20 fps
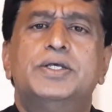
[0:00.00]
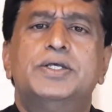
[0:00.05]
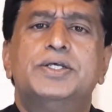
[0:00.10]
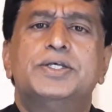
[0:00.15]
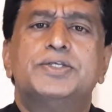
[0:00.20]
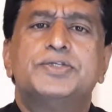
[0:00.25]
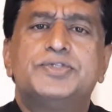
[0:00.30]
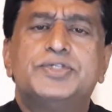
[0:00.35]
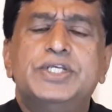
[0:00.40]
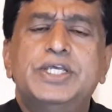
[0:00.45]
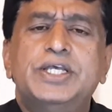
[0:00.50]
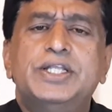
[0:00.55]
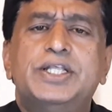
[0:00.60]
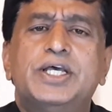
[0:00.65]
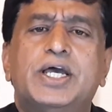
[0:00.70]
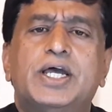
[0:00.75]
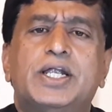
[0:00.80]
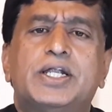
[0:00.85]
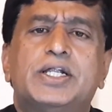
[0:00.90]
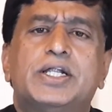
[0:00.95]
see
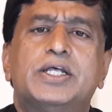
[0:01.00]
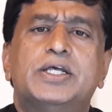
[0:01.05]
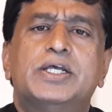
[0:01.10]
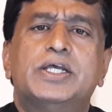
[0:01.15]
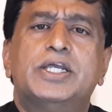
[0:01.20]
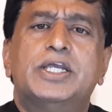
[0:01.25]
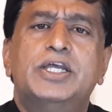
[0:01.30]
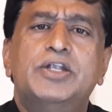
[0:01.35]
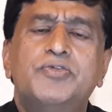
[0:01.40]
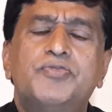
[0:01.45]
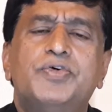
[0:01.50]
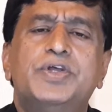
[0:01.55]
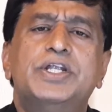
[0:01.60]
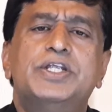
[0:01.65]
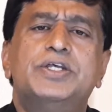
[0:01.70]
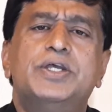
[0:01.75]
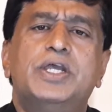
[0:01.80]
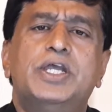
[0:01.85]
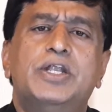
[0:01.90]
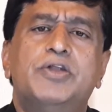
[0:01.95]
that
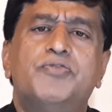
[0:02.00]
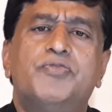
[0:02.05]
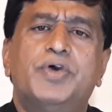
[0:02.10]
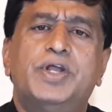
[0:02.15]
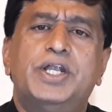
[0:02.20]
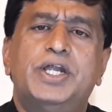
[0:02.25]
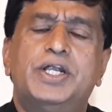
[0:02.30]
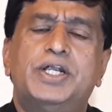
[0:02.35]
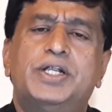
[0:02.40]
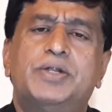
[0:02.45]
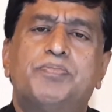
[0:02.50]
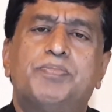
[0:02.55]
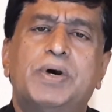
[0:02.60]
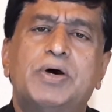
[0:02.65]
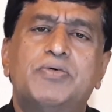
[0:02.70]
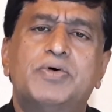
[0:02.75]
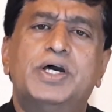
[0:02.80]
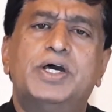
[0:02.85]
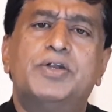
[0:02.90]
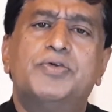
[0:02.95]
infinite
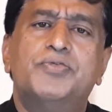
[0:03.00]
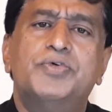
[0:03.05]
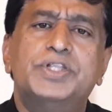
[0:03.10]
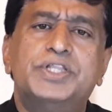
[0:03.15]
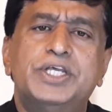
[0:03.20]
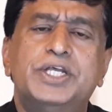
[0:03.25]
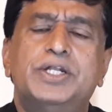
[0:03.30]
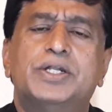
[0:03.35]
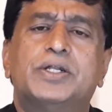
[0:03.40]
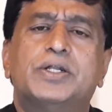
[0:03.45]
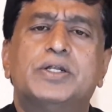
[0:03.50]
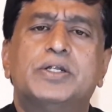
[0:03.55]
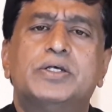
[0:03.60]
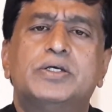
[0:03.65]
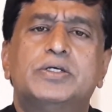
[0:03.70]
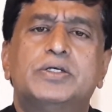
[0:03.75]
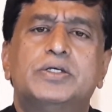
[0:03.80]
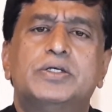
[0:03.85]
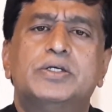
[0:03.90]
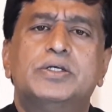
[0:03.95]
power within.
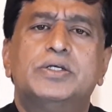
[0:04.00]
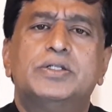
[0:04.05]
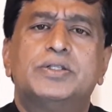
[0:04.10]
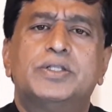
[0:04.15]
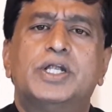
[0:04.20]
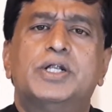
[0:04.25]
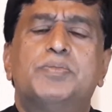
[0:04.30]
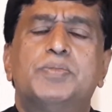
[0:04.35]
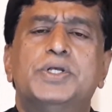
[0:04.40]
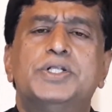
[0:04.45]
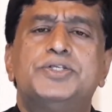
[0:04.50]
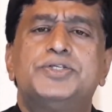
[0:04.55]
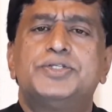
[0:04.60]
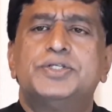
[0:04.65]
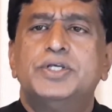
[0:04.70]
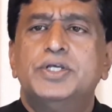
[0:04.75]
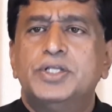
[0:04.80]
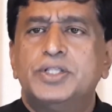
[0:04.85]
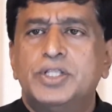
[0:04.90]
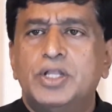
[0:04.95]
That
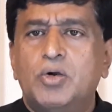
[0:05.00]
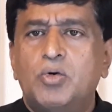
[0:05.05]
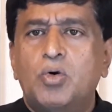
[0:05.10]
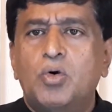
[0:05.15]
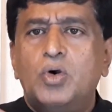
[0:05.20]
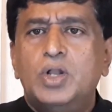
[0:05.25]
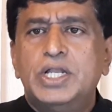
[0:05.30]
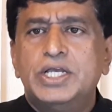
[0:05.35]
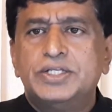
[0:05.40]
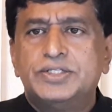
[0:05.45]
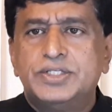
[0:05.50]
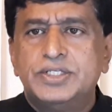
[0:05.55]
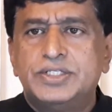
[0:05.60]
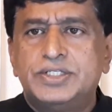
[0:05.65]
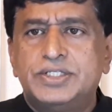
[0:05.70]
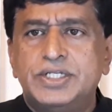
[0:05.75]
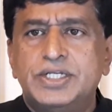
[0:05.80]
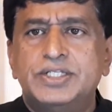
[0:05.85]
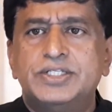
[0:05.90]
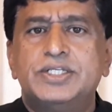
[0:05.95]
means the whole
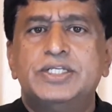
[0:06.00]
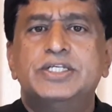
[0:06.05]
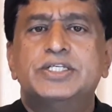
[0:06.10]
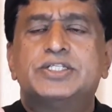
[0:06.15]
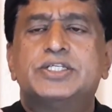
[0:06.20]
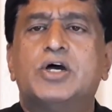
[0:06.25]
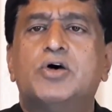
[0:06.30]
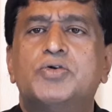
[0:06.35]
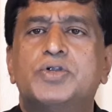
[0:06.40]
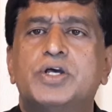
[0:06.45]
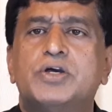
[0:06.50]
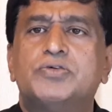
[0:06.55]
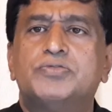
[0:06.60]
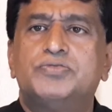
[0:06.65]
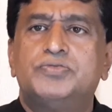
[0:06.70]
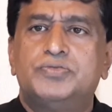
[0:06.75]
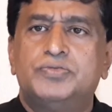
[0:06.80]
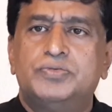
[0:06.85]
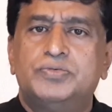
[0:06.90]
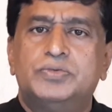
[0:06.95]
existence is out
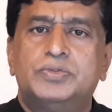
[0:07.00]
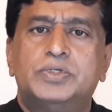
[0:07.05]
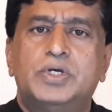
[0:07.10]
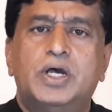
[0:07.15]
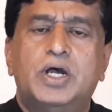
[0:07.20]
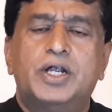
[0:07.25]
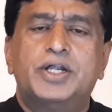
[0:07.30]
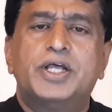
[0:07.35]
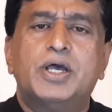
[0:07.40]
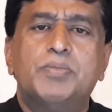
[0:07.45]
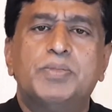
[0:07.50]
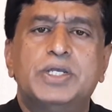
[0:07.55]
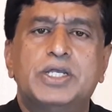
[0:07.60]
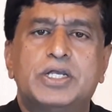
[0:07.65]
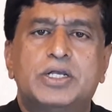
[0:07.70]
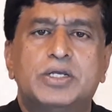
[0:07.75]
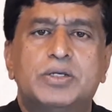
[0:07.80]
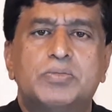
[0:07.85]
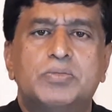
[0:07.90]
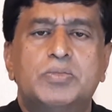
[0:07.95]
of
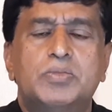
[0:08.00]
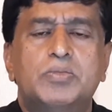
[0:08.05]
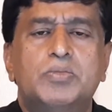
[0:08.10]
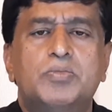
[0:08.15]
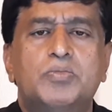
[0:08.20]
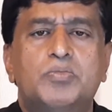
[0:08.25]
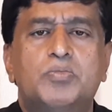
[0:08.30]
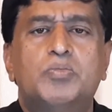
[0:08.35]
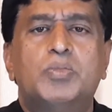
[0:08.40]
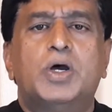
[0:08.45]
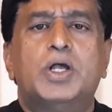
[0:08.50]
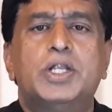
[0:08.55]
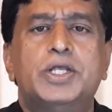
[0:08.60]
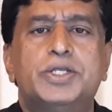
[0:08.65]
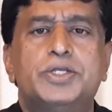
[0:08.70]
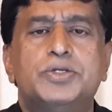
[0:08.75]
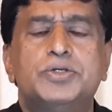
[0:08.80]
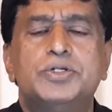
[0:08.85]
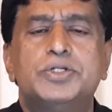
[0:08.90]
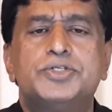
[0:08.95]
atomic
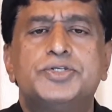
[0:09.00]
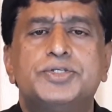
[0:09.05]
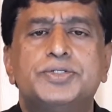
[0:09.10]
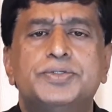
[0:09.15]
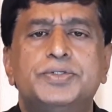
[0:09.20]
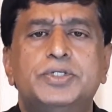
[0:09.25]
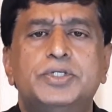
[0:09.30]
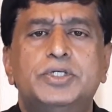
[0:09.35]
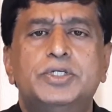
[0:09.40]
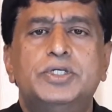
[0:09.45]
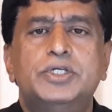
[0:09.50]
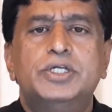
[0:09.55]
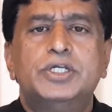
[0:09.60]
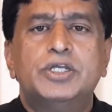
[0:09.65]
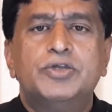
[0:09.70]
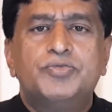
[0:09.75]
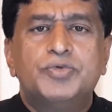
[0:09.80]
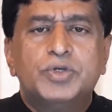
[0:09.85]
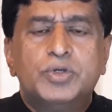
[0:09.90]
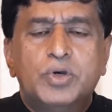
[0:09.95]
molecules.
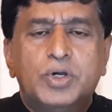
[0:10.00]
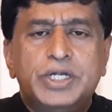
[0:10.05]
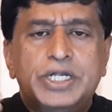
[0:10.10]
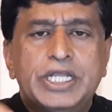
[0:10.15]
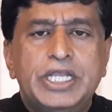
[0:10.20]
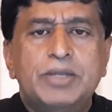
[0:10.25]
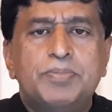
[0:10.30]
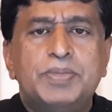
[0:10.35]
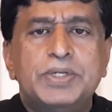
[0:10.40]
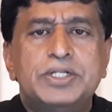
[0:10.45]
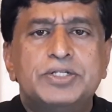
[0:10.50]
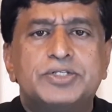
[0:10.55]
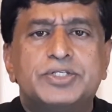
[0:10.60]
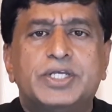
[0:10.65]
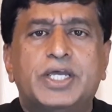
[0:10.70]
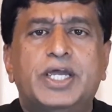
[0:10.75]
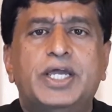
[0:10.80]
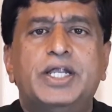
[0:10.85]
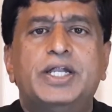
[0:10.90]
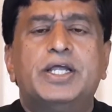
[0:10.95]
If you go deep
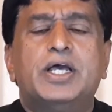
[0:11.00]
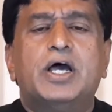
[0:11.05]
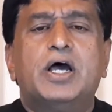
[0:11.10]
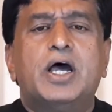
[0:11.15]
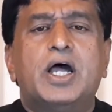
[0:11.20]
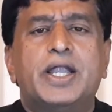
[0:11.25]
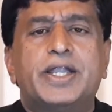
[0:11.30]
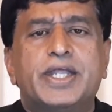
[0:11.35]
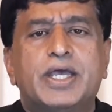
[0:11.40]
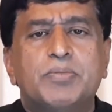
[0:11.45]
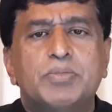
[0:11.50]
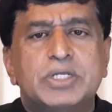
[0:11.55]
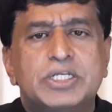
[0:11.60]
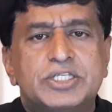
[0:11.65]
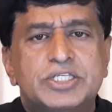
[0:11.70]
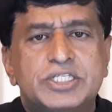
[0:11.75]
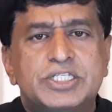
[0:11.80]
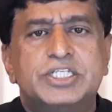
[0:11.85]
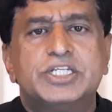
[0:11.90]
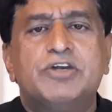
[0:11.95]
inside atomic
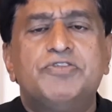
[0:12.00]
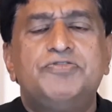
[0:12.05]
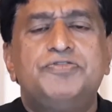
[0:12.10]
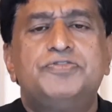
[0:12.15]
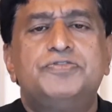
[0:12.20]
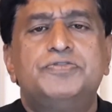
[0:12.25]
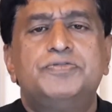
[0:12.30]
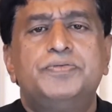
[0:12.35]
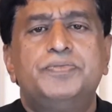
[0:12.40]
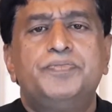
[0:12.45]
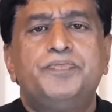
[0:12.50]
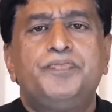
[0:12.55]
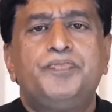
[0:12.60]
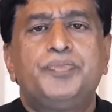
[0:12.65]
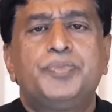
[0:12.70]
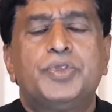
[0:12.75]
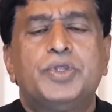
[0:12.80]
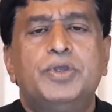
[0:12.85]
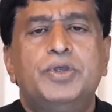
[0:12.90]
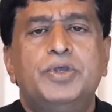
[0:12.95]
stuff,
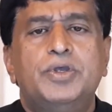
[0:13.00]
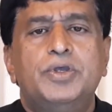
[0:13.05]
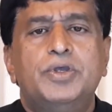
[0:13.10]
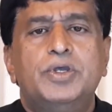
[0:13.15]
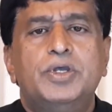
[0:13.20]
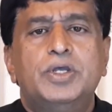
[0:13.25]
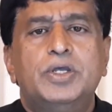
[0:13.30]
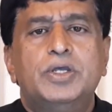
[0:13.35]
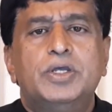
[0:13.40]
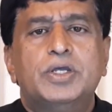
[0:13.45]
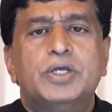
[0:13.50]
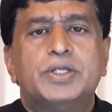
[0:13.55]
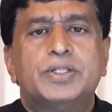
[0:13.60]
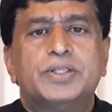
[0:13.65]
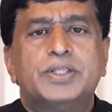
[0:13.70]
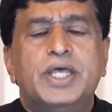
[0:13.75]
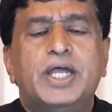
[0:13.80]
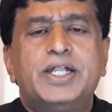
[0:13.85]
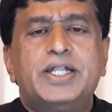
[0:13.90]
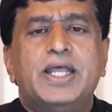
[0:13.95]

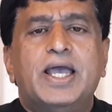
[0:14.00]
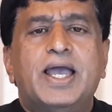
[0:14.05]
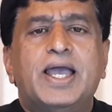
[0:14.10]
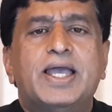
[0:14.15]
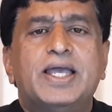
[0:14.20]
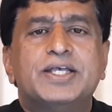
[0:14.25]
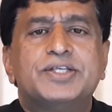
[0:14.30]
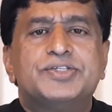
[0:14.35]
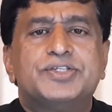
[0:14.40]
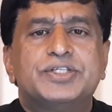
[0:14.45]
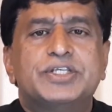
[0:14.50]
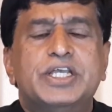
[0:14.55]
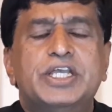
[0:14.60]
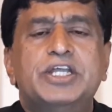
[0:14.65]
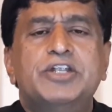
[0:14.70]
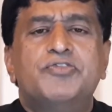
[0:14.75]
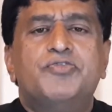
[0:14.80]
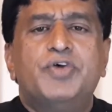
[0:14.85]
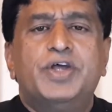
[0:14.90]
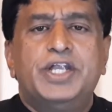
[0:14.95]
that has
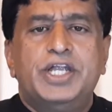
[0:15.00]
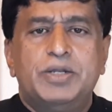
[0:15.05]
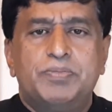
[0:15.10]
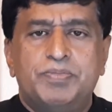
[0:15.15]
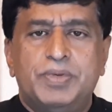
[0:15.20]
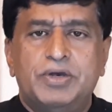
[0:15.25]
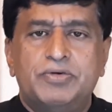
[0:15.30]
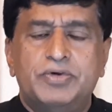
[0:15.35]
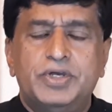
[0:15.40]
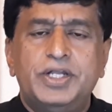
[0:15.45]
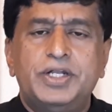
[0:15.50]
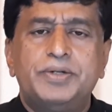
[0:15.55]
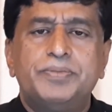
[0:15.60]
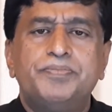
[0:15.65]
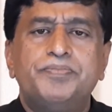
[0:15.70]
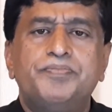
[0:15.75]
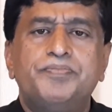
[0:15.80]
infinite power.